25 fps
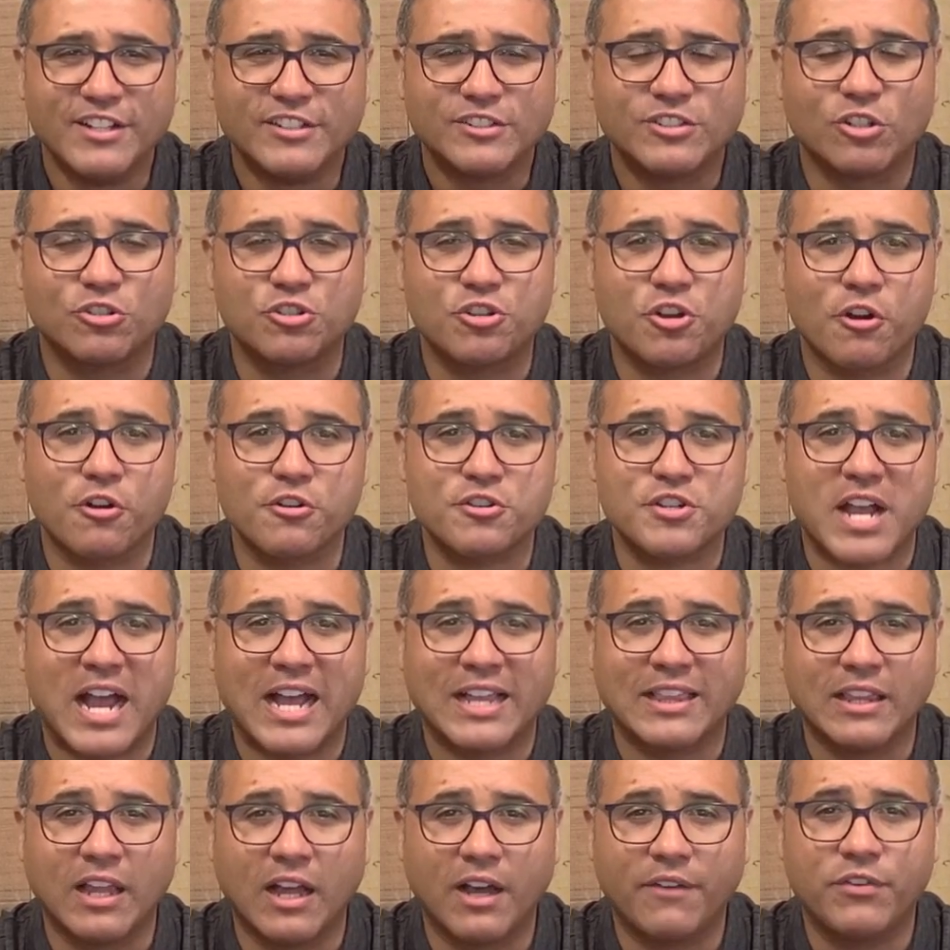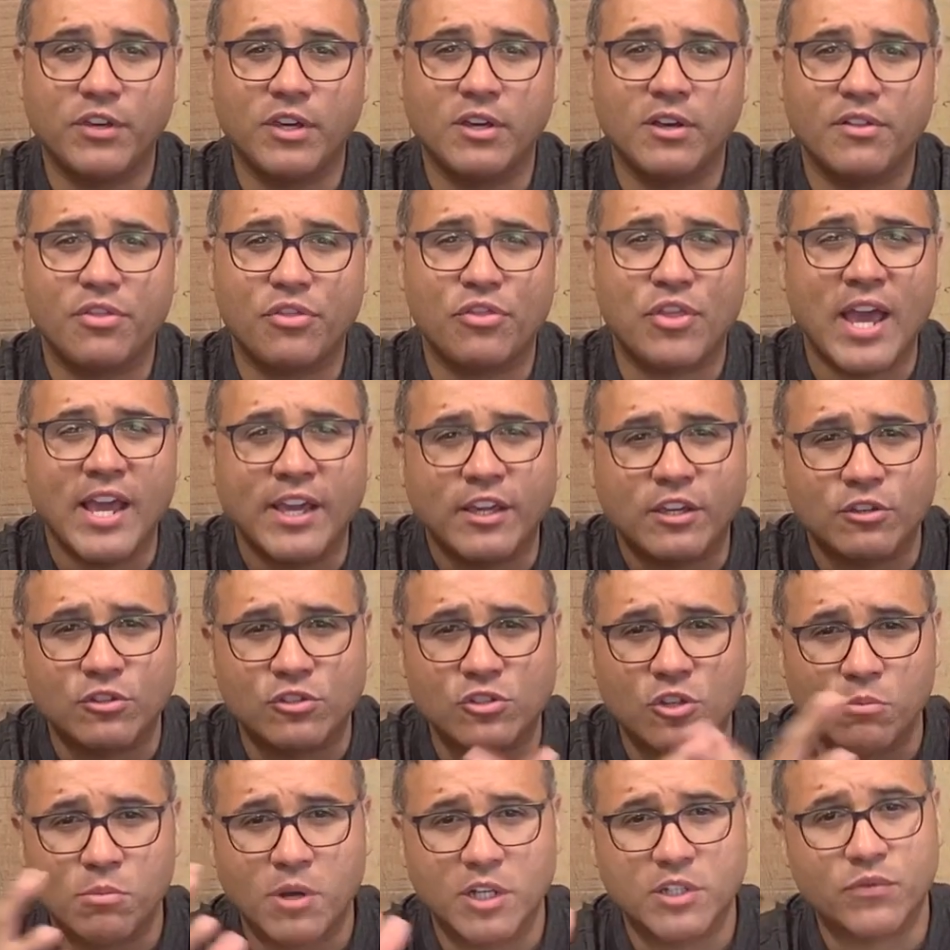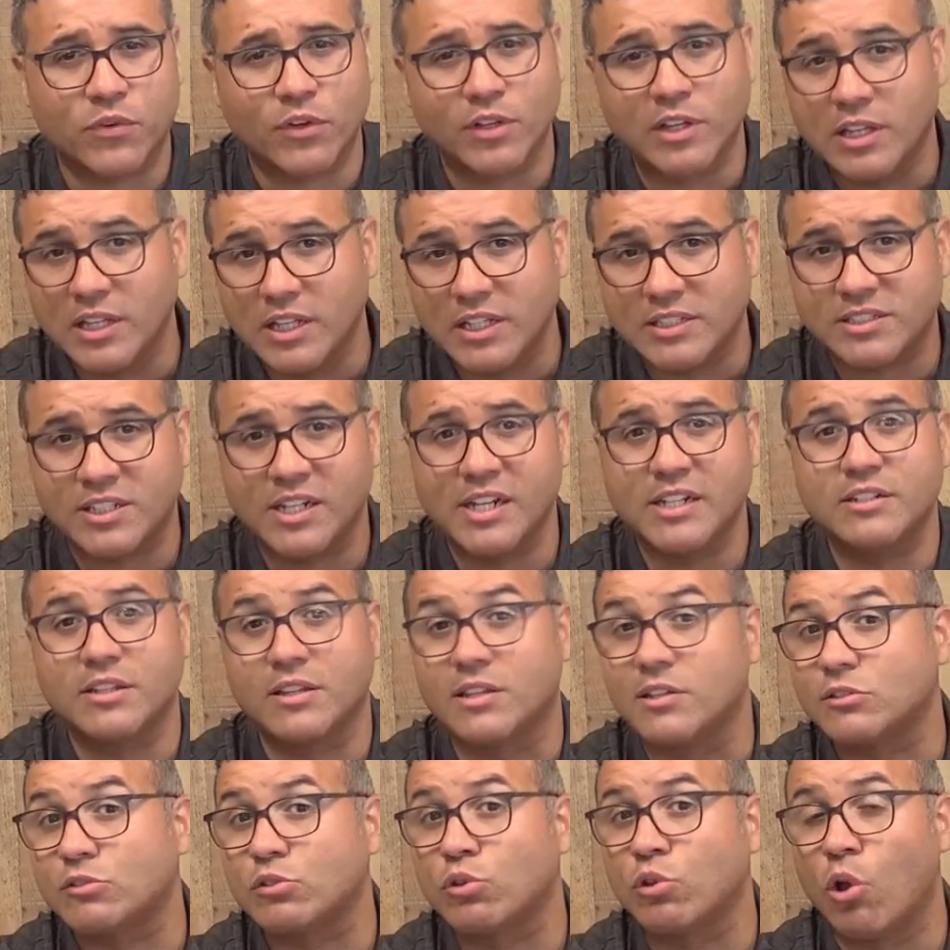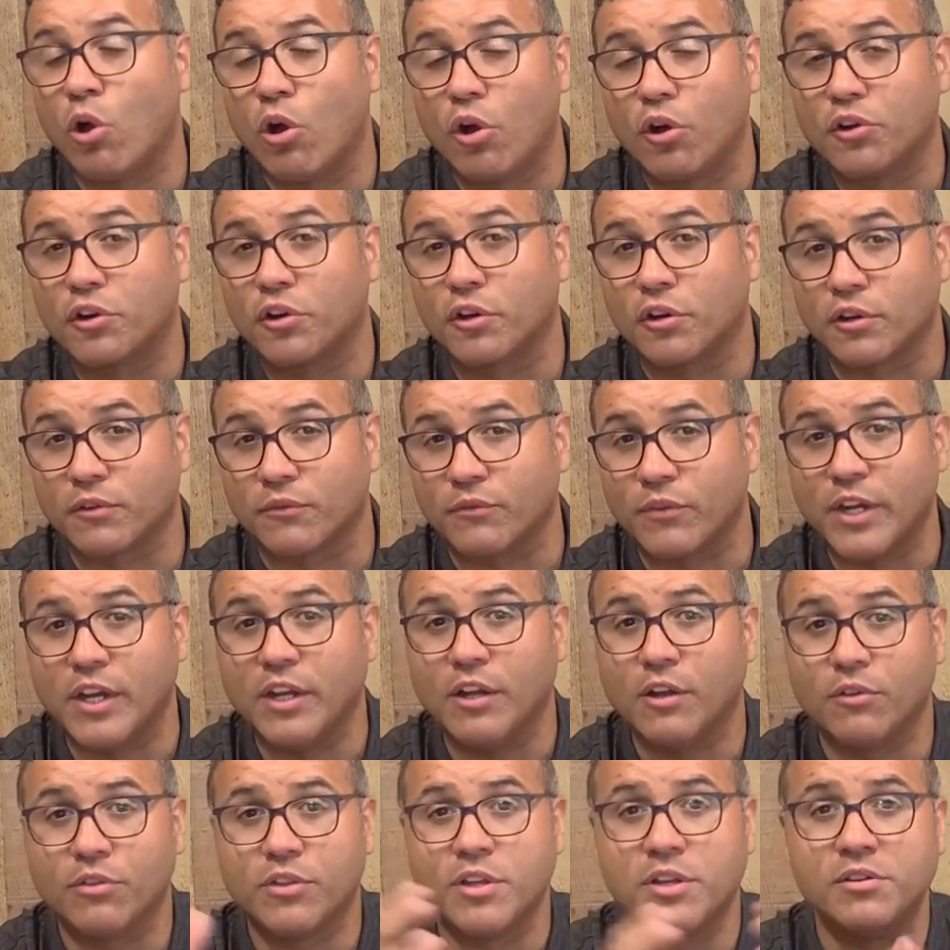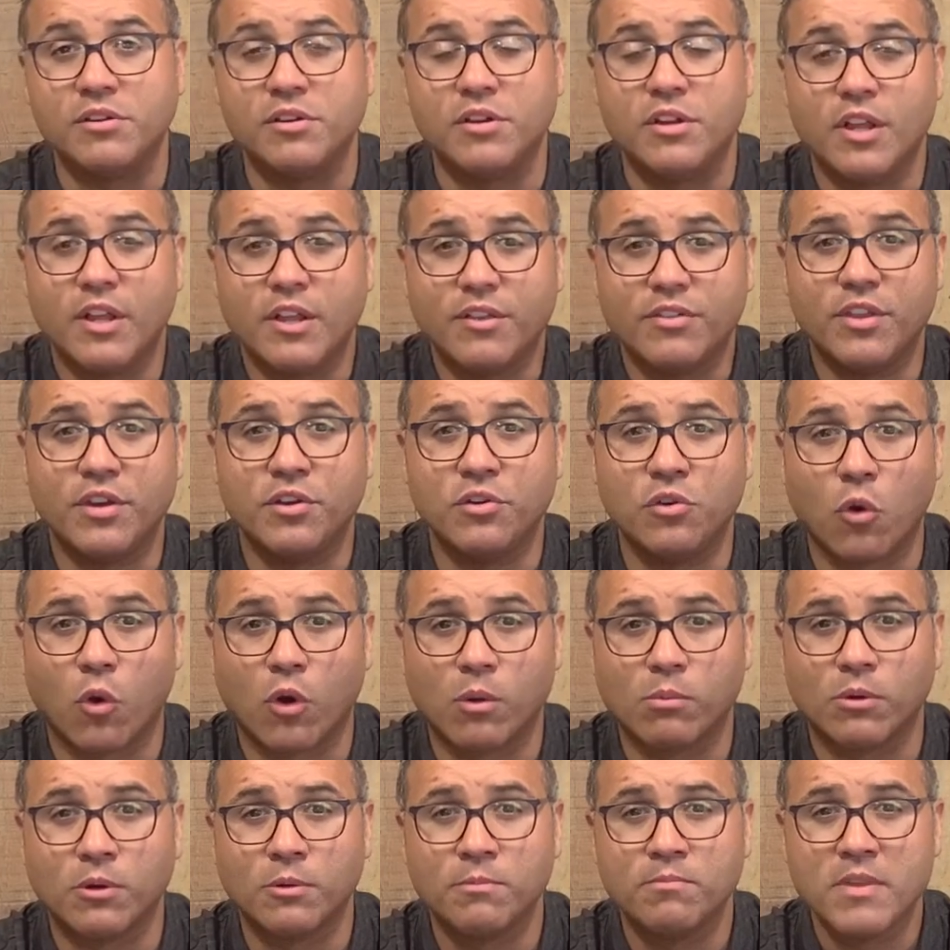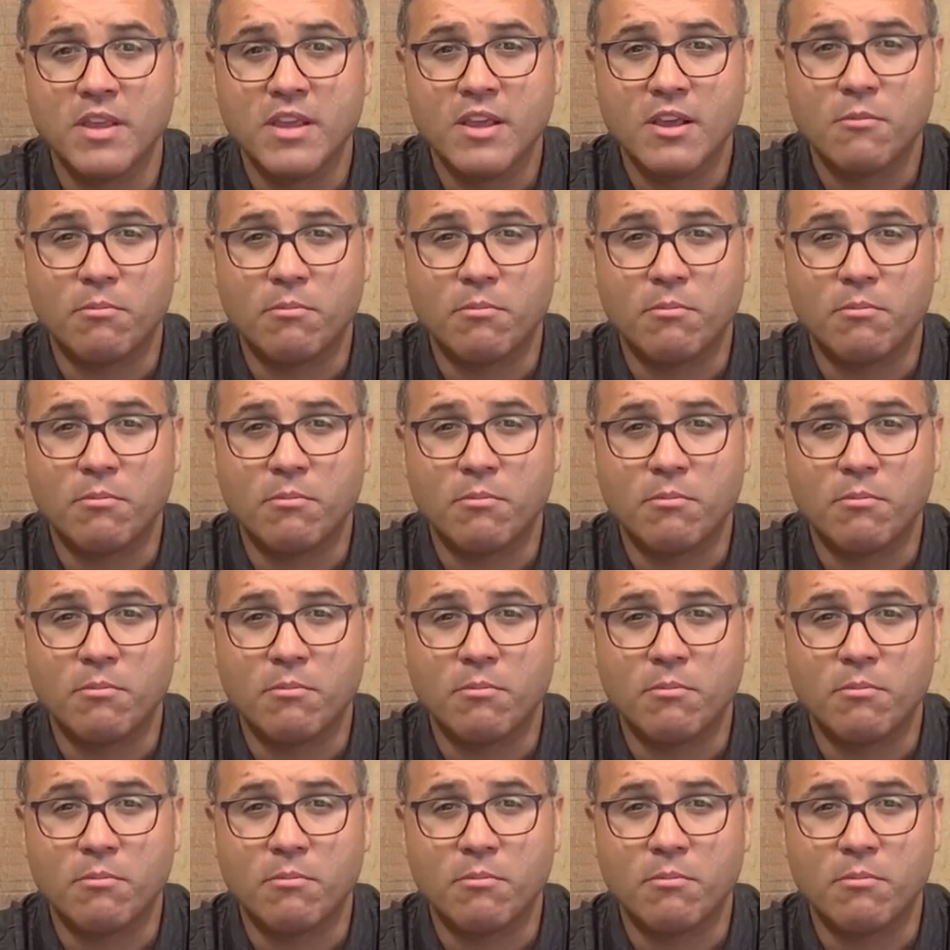So church, I love you. Thank you so much for listening to this longer video than normal,